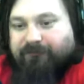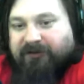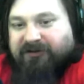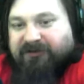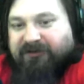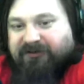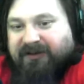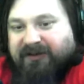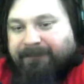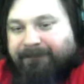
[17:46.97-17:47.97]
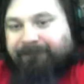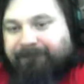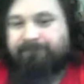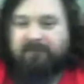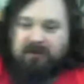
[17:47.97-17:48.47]
Readjust that.
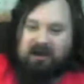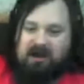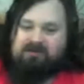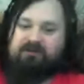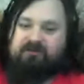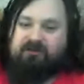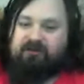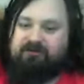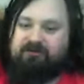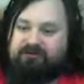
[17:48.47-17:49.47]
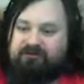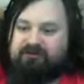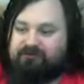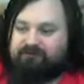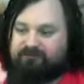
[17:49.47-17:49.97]
Just because,